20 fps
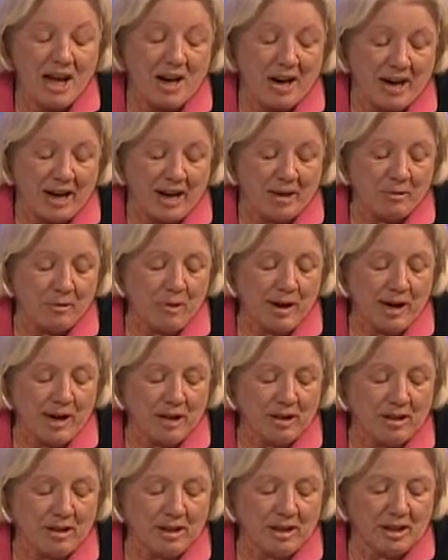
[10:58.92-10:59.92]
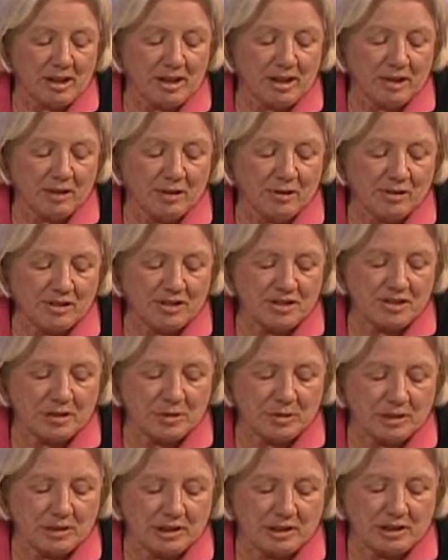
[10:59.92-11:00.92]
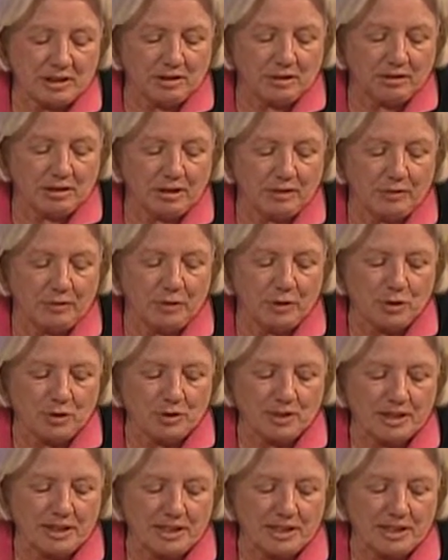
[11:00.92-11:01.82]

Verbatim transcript: All right. Well, uh, also a little confused